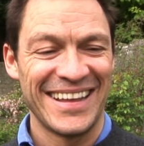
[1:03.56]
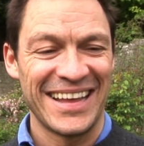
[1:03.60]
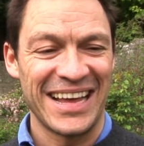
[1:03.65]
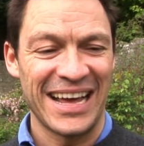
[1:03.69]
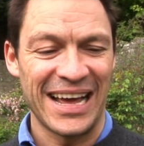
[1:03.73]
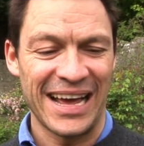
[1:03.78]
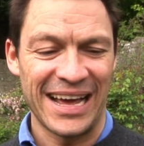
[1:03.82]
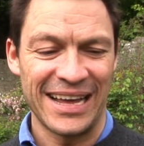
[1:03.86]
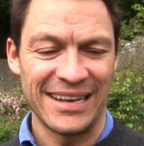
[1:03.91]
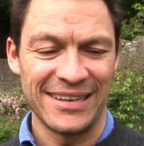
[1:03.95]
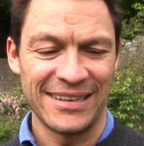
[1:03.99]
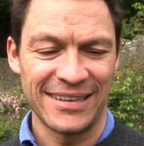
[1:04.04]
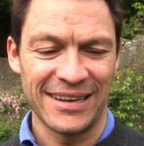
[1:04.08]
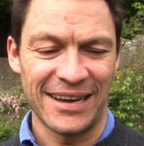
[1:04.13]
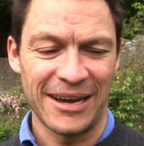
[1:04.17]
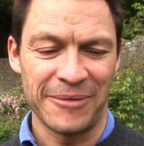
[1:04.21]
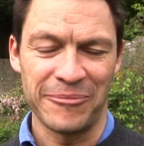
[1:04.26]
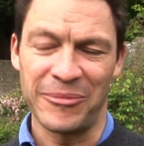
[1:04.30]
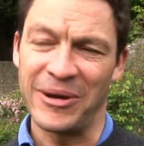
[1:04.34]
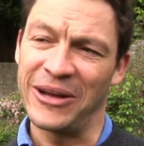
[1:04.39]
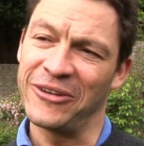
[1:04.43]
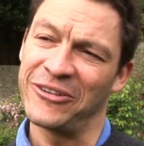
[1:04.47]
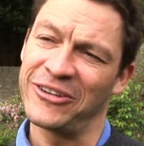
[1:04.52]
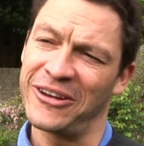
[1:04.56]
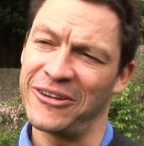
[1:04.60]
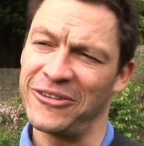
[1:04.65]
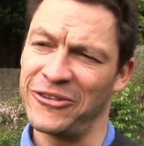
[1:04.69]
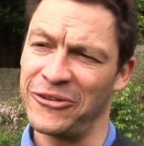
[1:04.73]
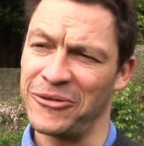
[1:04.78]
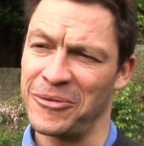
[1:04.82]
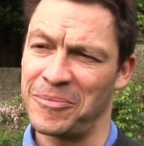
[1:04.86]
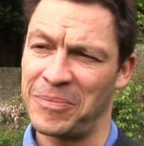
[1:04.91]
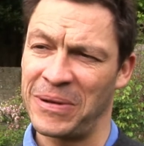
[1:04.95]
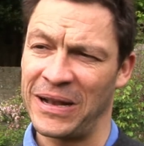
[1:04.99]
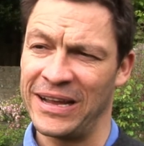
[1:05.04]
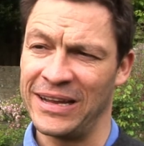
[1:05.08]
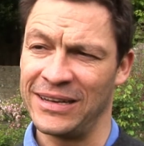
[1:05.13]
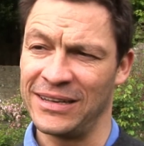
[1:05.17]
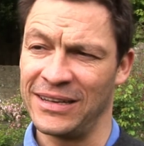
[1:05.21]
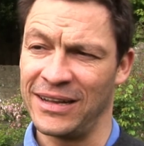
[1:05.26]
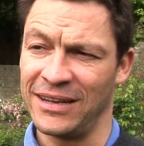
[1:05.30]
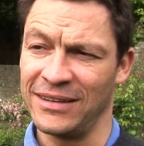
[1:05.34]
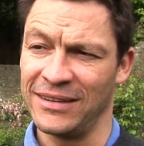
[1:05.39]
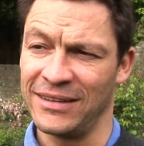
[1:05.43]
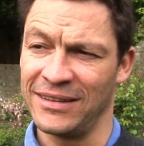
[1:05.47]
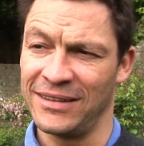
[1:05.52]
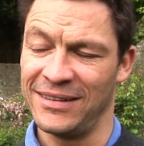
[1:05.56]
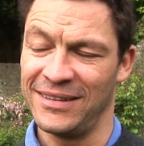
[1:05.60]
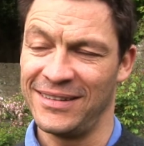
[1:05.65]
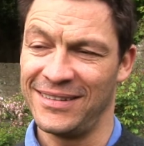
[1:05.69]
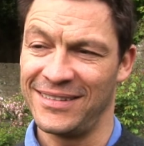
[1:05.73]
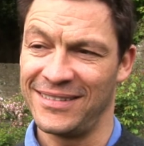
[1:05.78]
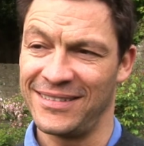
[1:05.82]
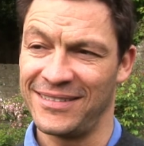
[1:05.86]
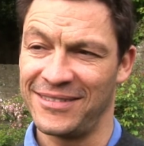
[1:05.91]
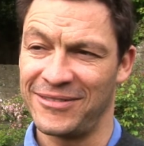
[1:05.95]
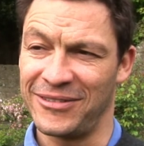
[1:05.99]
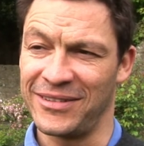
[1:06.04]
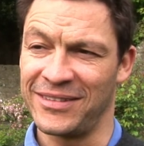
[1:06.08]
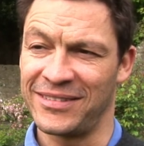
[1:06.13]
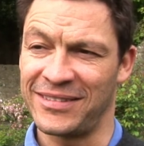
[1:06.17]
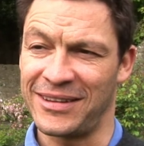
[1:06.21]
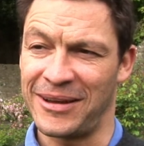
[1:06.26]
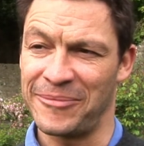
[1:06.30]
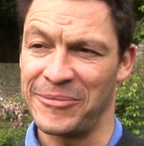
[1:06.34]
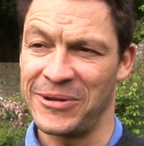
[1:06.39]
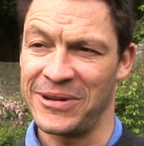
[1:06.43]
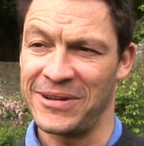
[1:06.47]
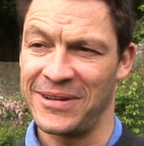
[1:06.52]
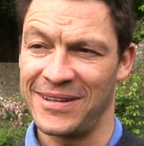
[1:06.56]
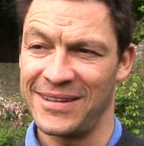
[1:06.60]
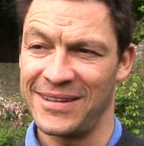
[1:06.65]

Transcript: And uh, I'm about to go and do a play in London for the summer.